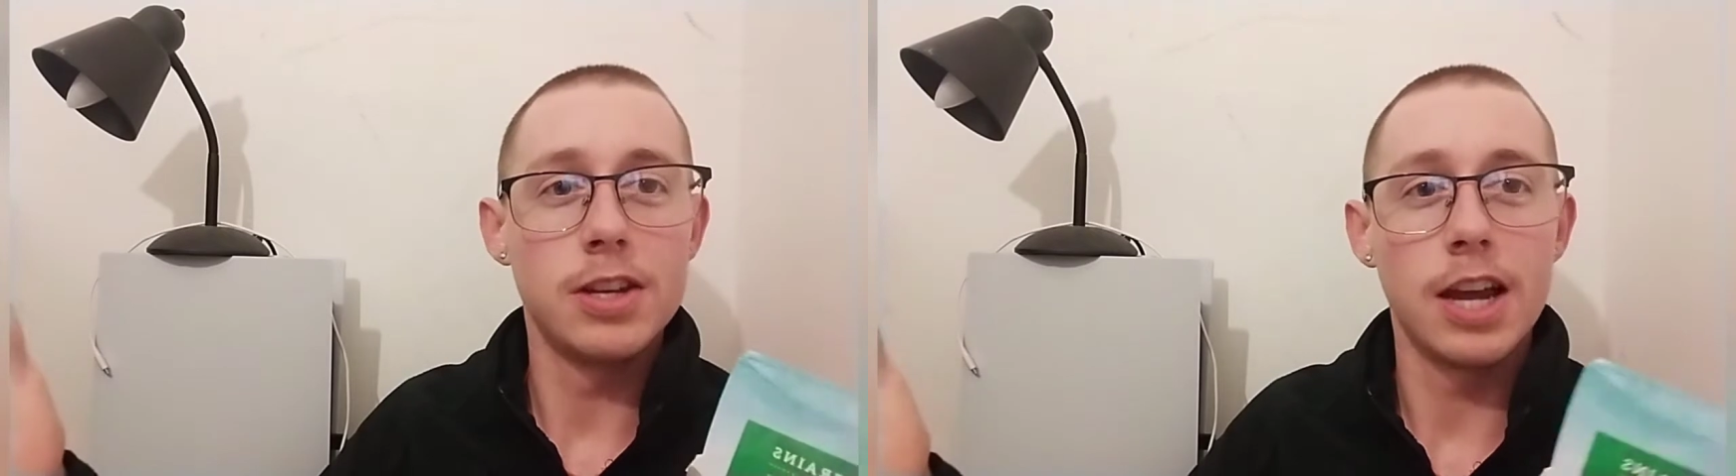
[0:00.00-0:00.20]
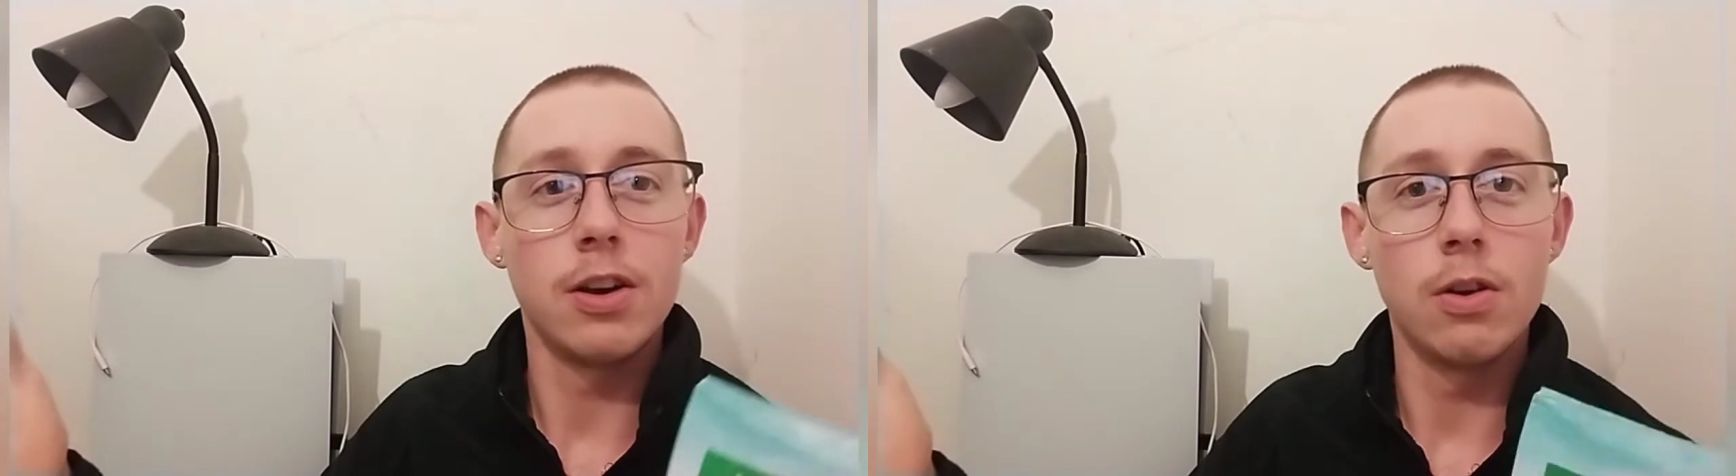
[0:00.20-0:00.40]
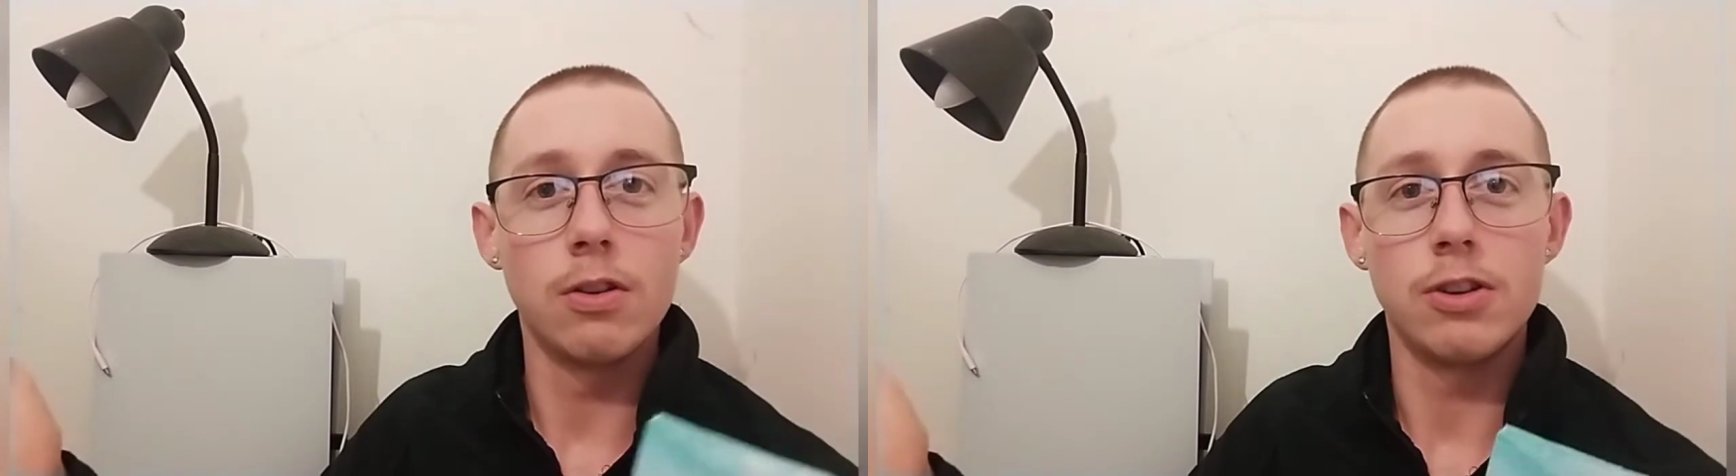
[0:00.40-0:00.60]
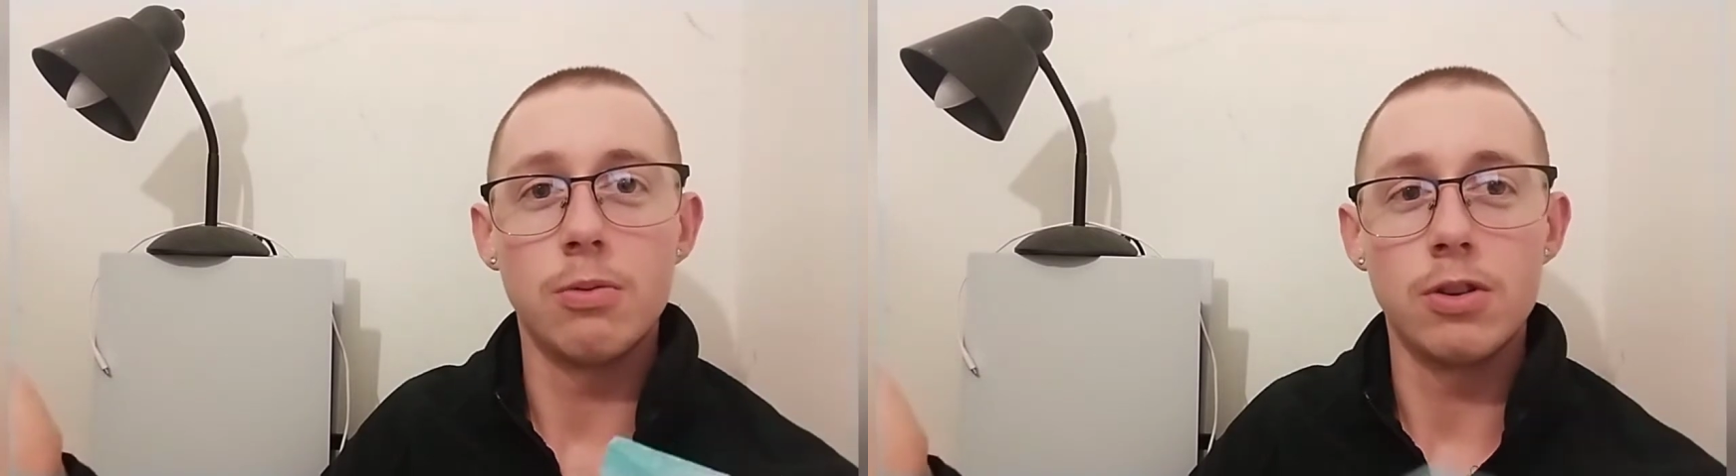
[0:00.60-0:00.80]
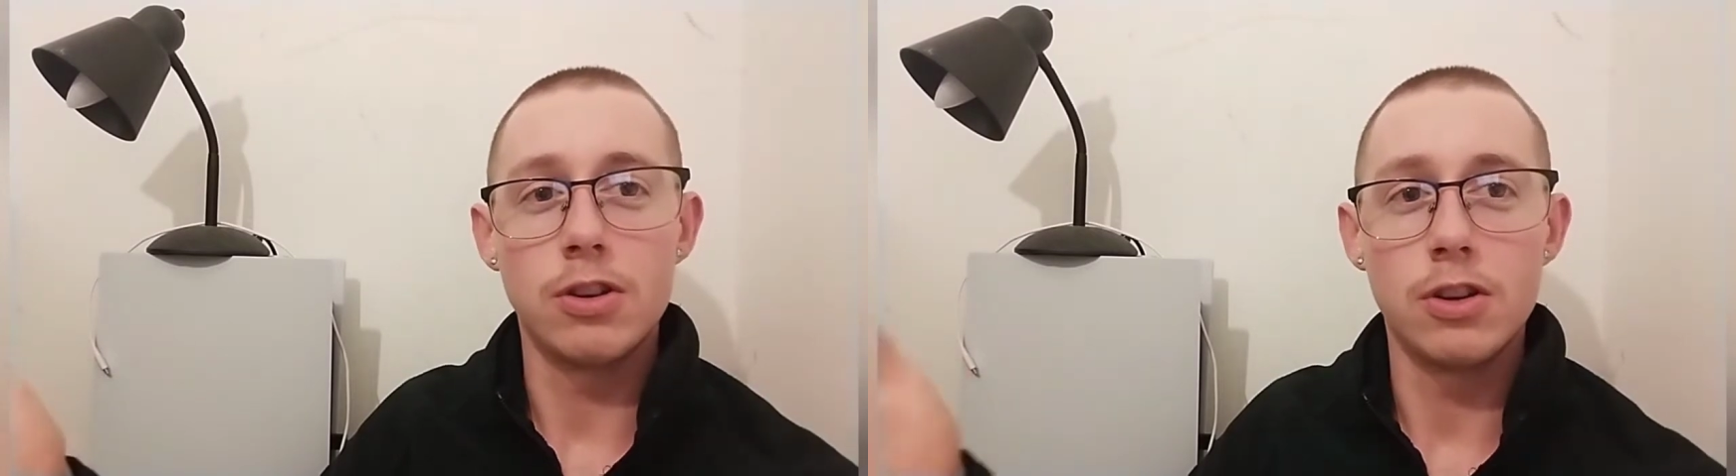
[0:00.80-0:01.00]
technology,
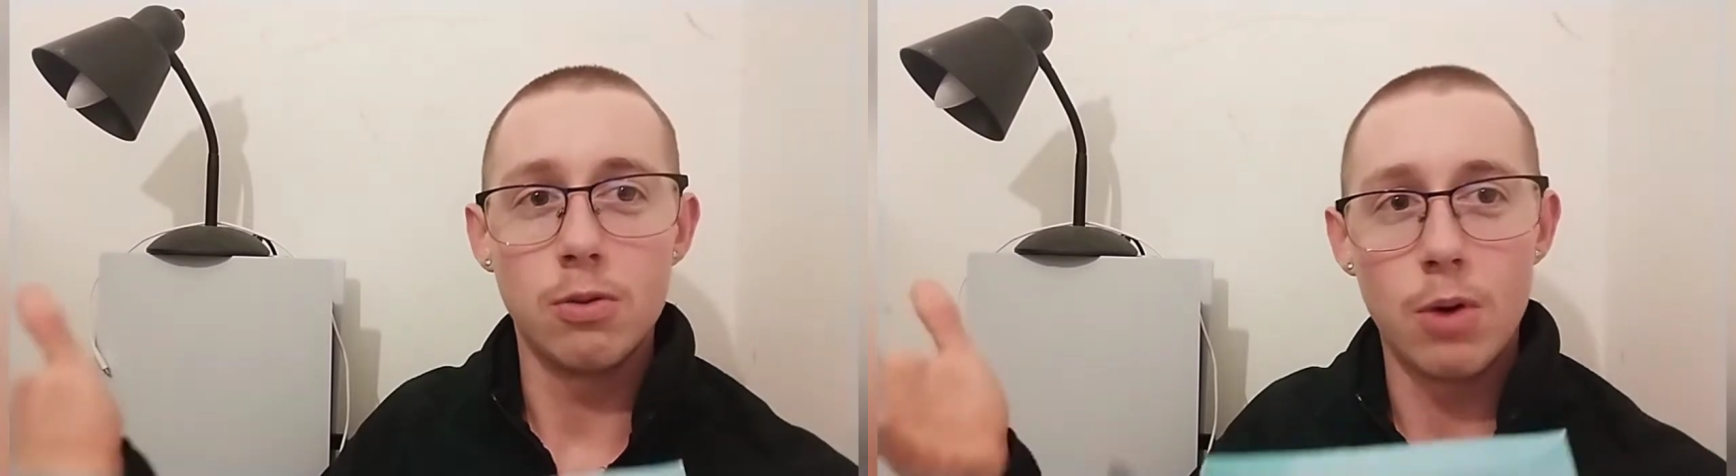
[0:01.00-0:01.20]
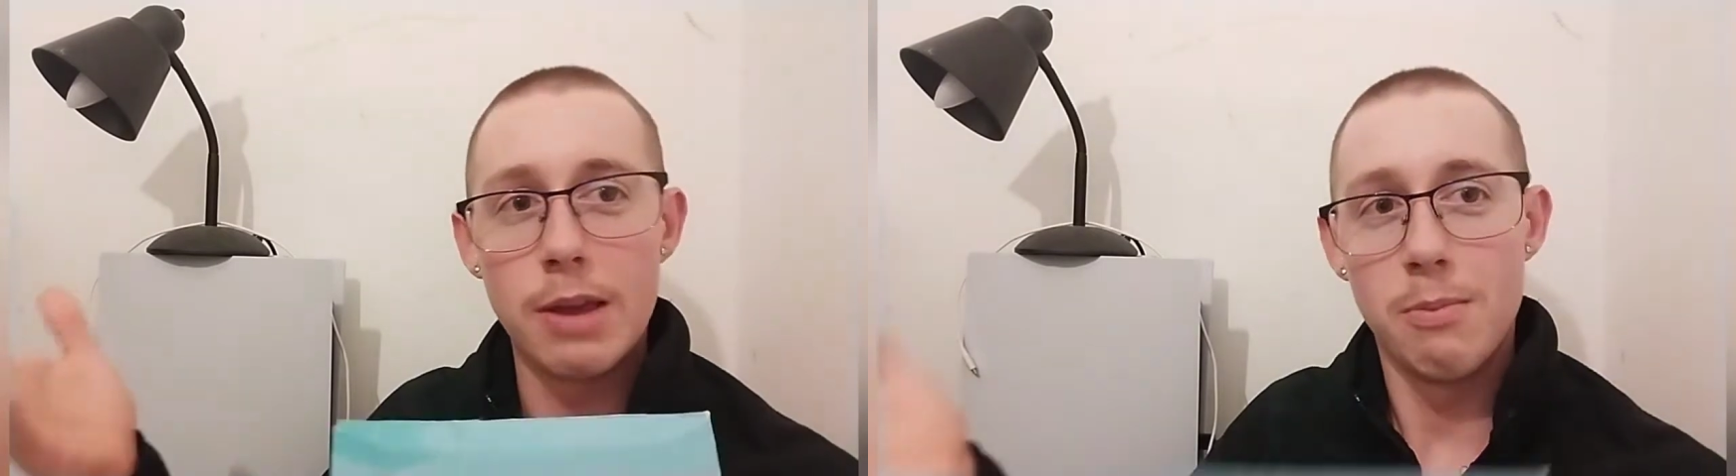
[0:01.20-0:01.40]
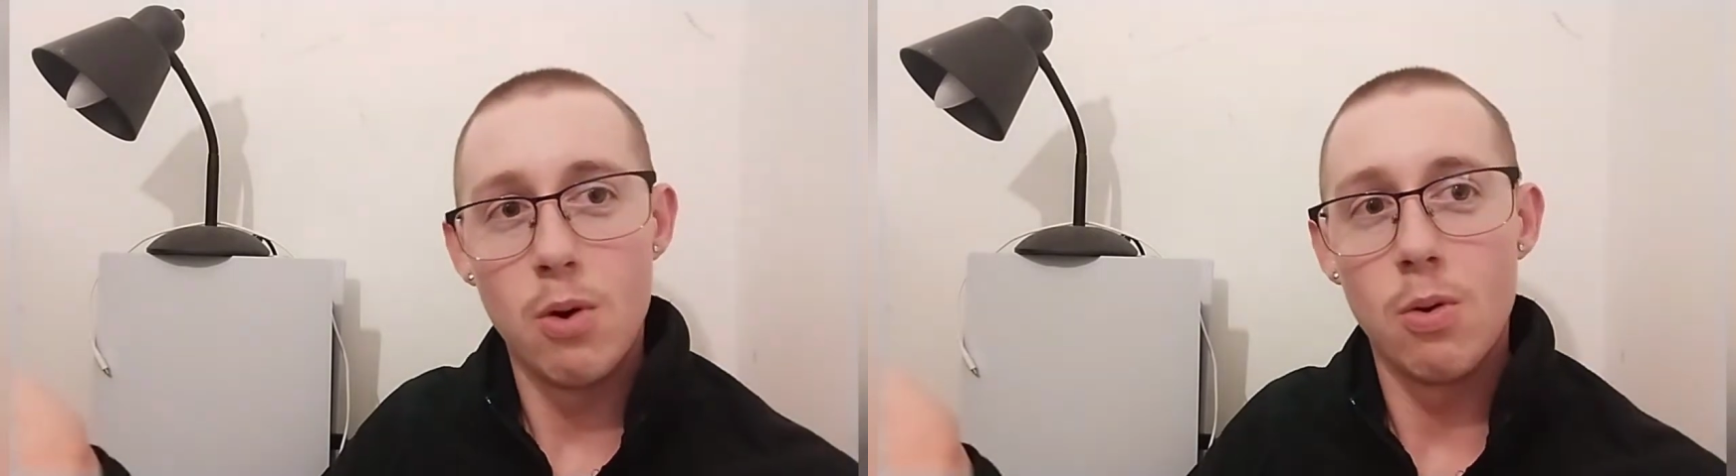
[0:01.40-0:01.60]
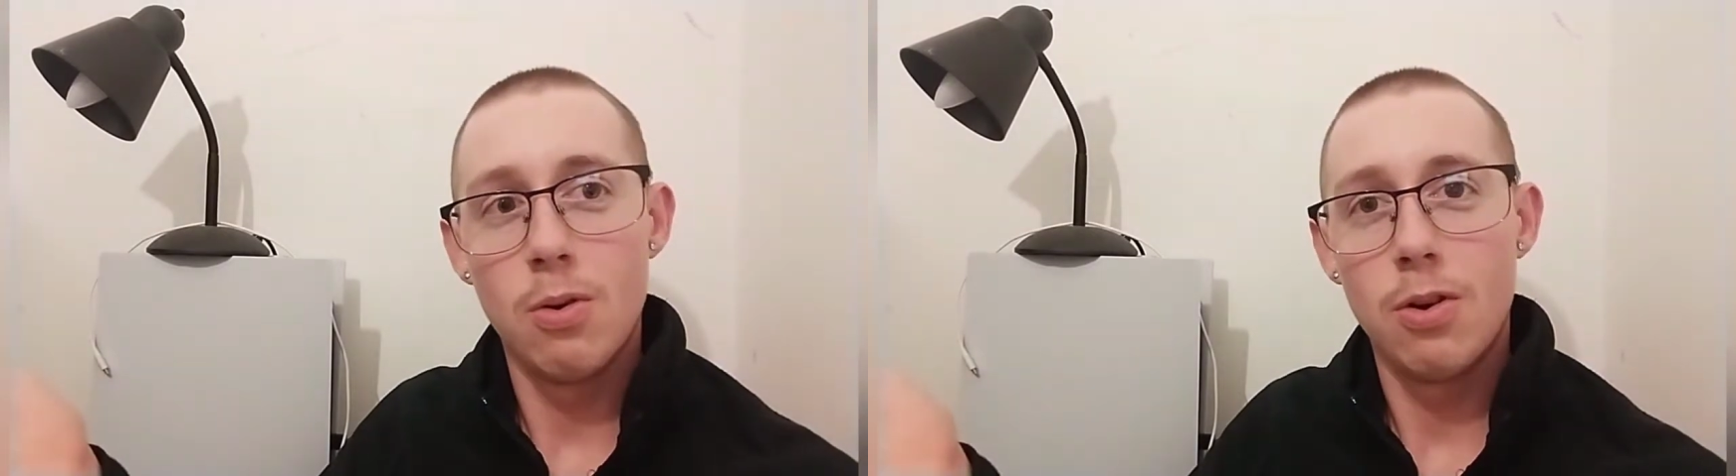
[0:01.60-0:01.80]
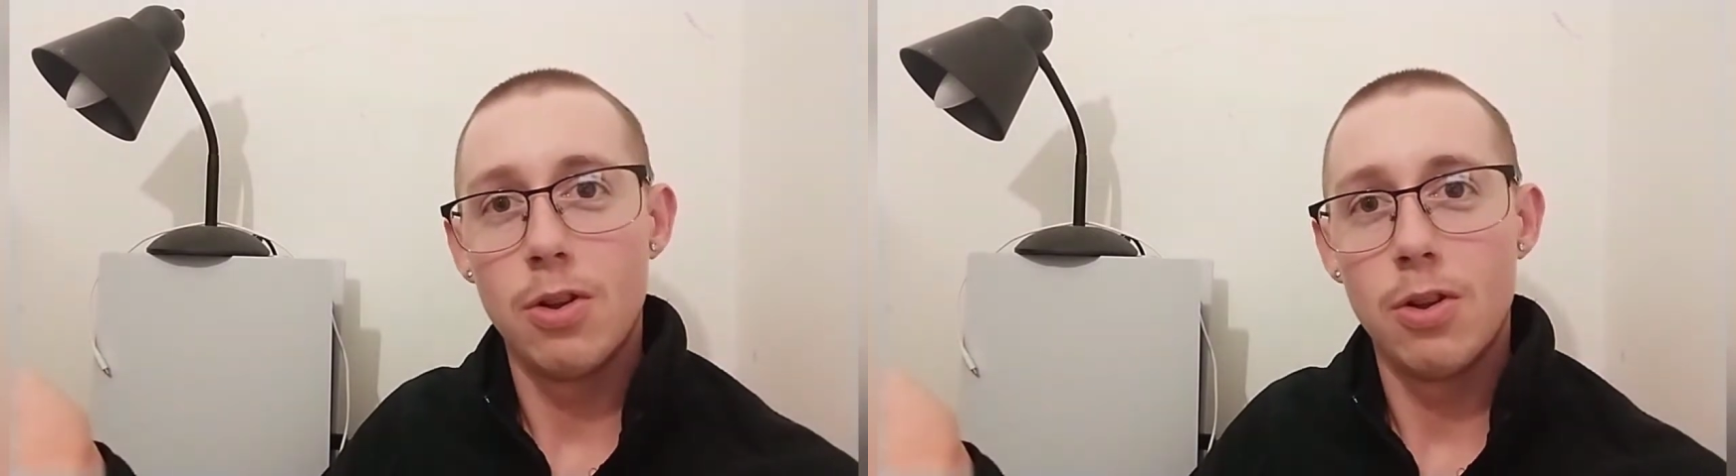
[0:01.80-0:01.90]
which is going to weigh more.